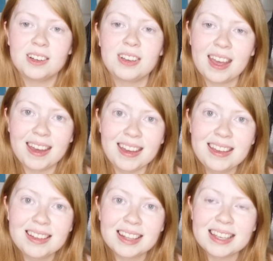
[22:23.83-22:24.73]

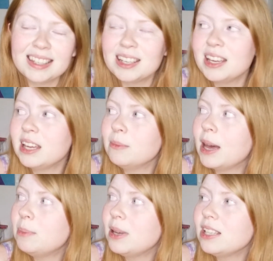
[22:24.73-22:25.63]
Okay? Like, in
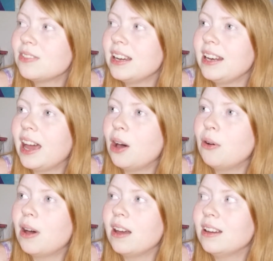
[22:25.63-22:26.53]
my place right
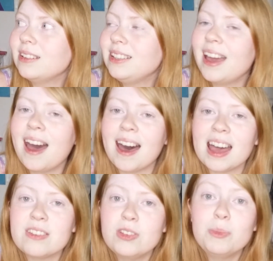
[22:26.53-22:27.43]
now, yeah,
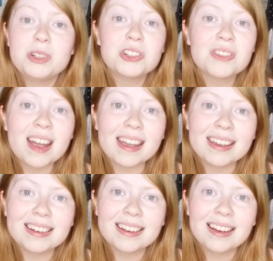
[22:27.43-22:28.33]
I feel
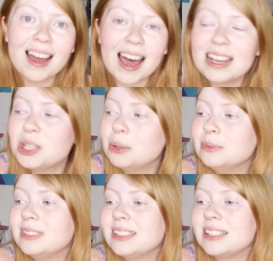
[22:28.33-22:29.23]
betrayed. I
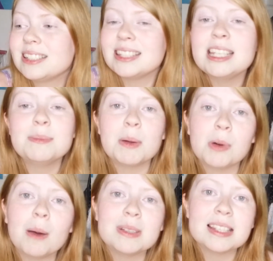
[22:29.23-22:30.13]
don't see my
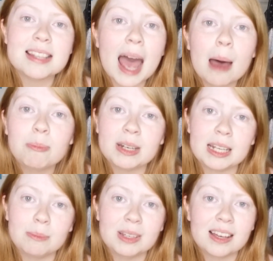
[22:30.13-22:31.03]
promises
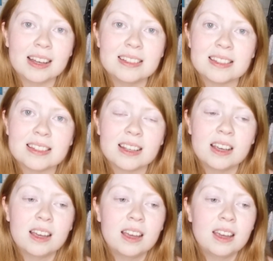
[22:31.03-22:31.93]
happening because
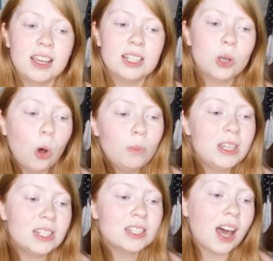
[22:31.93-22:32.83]
he told
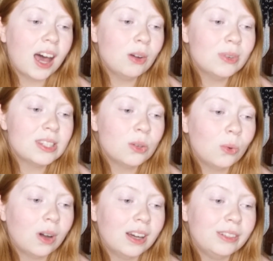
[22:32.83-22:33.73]
me this guy was the
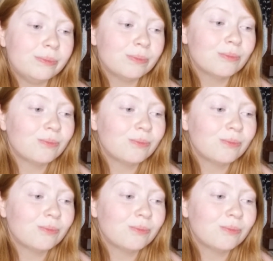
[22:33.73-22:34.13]
one,